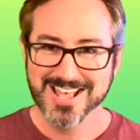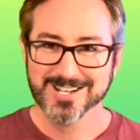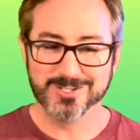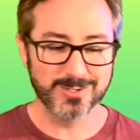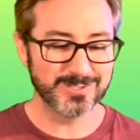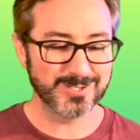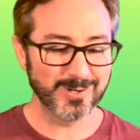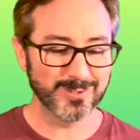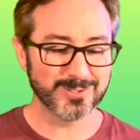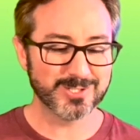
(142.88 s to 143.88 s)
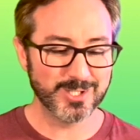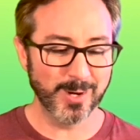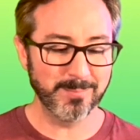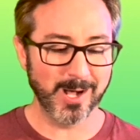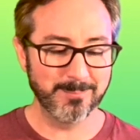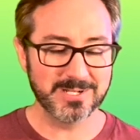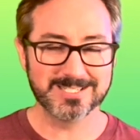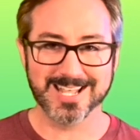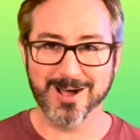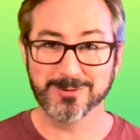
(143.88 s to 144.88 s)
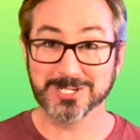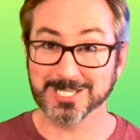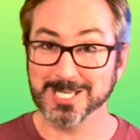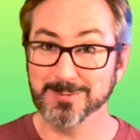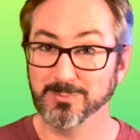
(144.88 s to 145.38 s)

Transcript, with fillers: Do turtles jump up and down to keep